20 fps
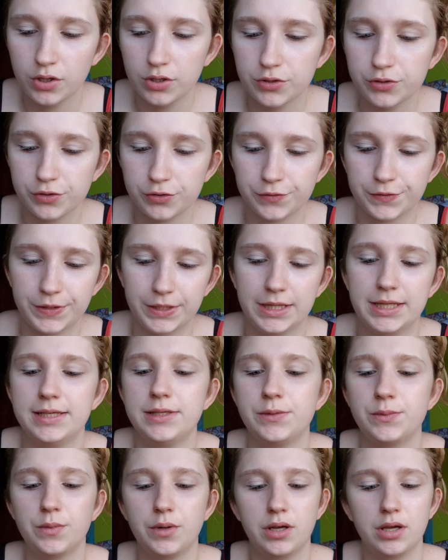So for
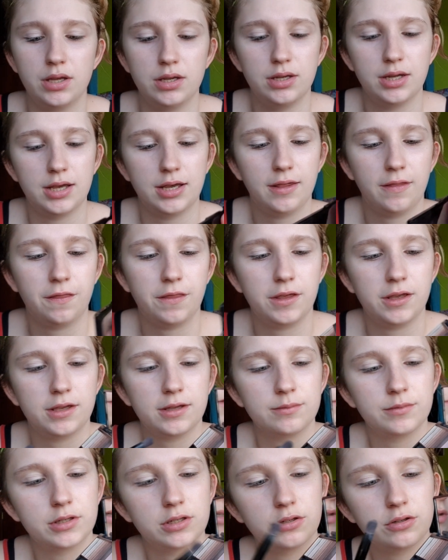this one, I think
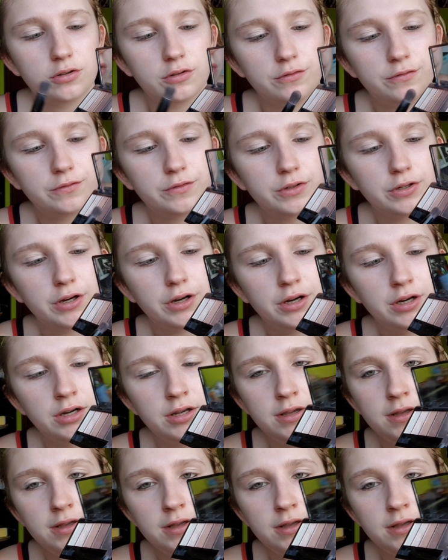I'm gonna go for